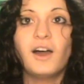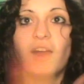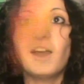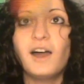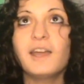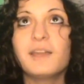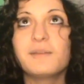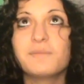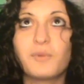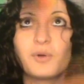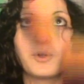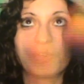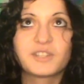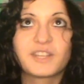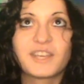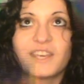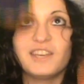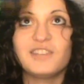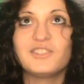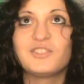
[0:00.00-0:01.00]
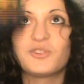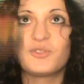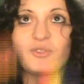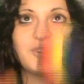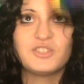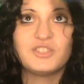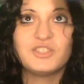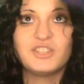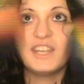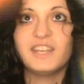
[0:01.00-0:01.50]
Hi, board game
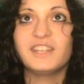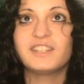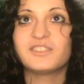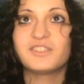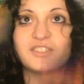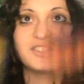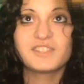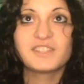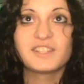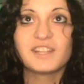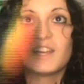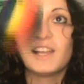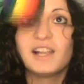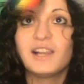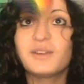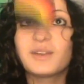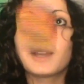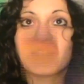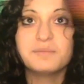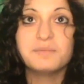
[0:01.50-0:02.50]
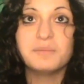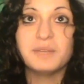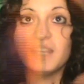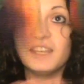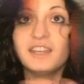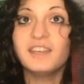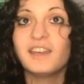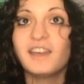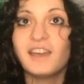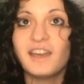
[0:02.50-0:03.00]
originators! Look at
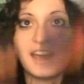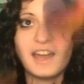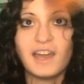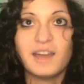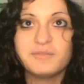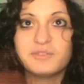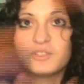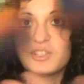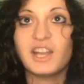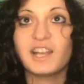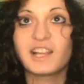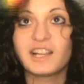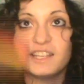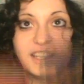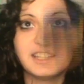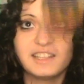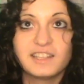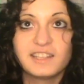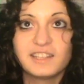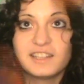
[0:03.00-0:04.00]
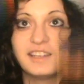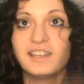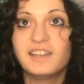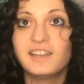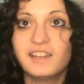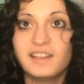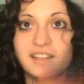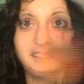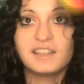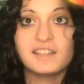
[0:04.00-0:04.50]
me, I'm juggling.
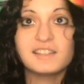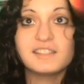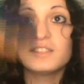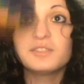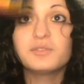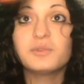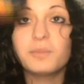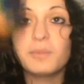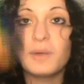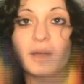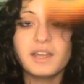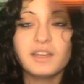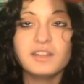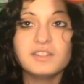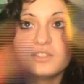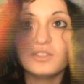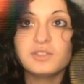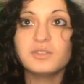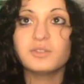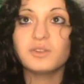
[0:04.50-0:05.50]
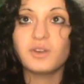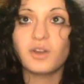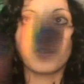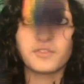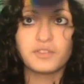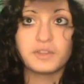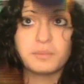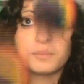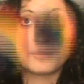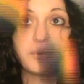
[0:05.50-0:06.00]
Does it remind you
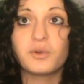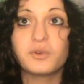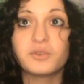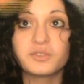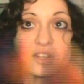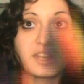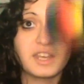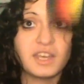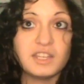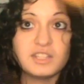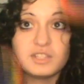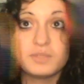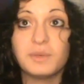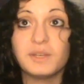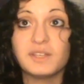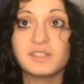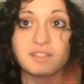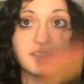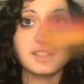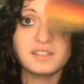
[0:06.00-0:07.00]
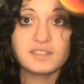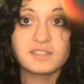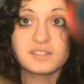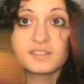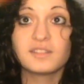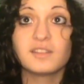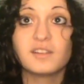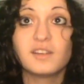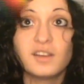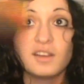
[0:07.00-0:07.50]
of the mortgage
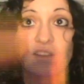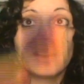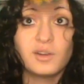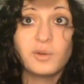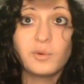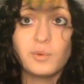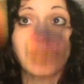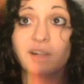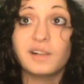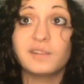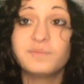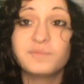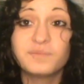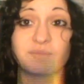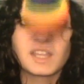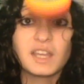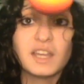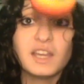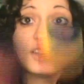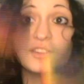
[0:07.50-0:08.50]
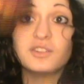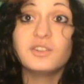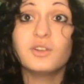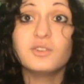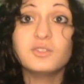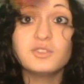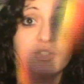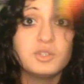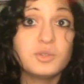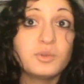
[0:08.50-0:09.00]
business? Well,
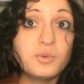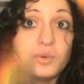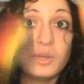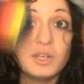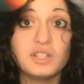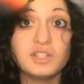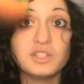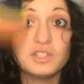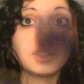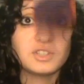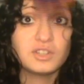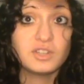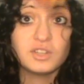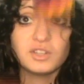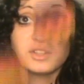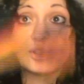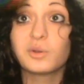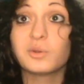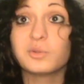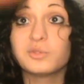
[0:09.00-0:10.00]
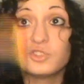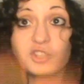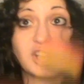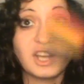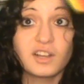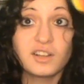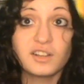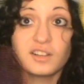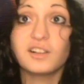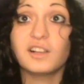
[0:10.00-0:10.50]
don't you wish you could
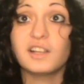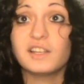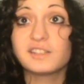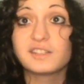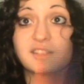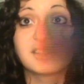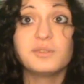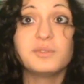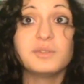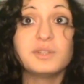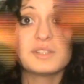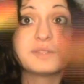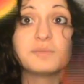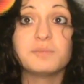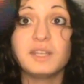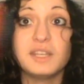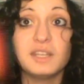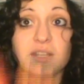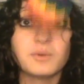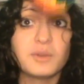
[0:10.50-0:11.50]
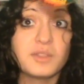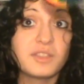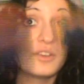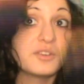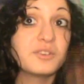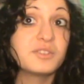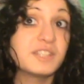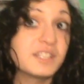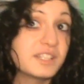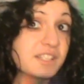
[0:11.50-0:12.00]
juggle as good as me with
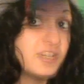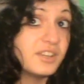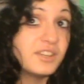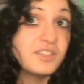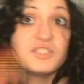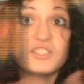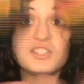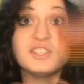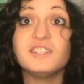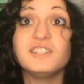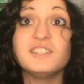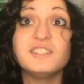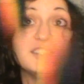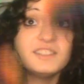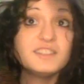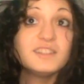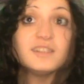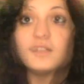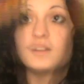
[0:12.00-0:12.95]
your technology?